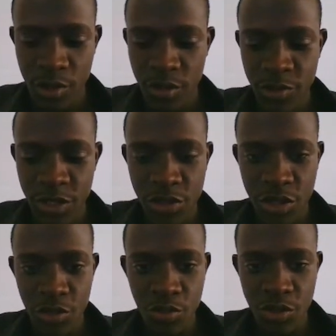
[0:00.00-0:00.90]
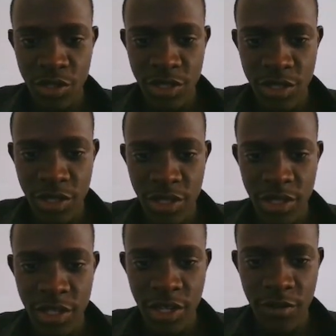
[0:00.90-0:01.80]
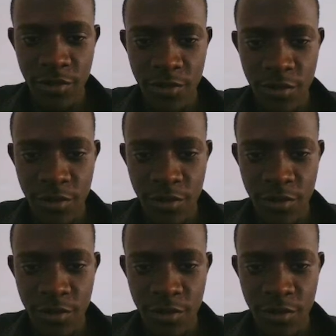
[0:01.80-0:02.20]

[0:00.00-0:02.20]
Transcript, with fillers: So I'm just going to put this in a div.